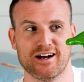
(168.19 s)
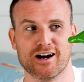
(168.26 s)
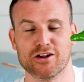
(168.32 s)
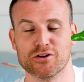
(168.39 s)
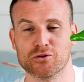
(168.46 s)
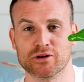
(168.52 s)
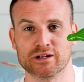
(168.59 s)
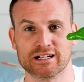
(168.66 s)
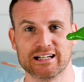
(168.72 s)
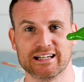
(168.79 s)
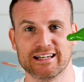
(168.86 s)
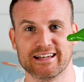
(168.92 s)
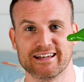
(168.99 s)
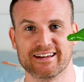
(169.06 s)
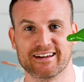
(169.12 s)

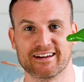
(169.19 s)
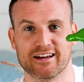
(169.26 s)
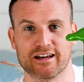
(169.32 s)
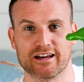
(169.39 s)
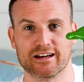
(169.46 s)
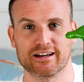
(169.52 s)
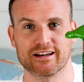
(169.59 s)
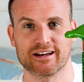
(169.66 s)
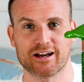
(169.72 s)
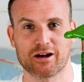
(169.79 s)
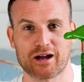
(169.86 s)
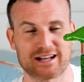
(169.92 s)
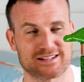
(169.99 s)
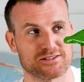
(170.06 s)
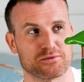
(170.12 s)
Annoyingly,
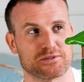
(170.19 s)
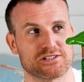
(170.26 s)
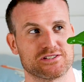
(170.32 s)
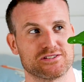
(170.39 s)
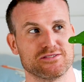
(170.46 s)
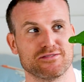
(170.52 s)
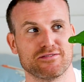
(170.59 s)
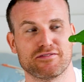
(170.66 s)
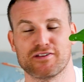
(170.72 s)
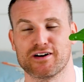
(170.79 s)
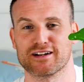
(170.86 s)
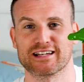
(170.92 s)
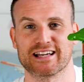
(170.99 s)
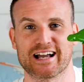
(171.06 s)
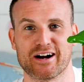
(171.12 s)
as I was
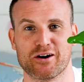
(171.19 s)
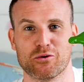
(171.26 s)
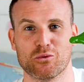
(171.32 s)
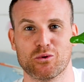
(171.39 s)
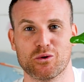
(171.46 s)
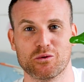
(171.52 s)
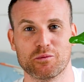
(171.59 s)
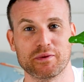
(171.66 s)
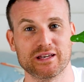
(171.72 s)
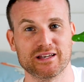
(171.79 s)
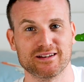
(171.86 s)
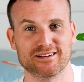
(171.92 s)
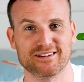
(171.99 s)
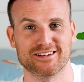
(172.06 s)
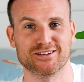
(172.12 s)
finding out what would
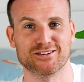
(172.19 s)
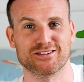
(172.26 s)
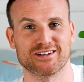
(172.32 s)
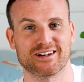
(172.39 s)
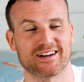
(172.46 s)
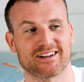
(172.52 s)
be a good